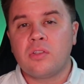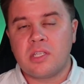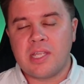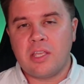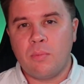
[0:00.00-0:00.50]
that
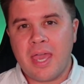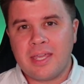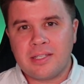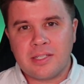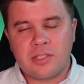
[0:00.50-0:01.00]
you make
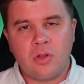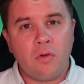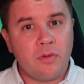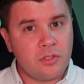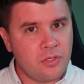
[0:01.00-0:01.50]
does not
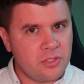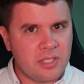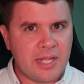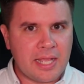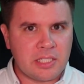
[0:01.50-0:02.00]
reduce your
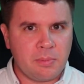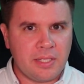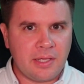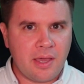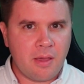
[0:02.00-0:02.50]
taxable
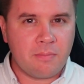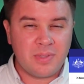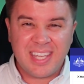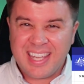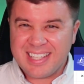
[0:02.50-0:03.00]
income.
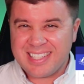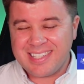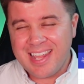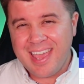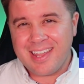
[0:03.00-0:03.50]

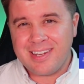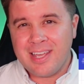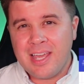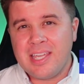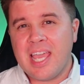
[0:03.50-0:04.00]
Instead,
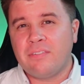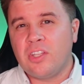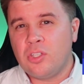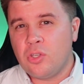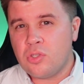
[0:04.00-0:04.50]
you have to
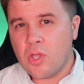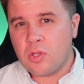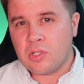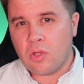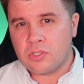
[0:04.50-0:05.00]
use those
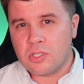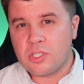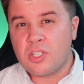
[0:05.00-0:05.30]
losses to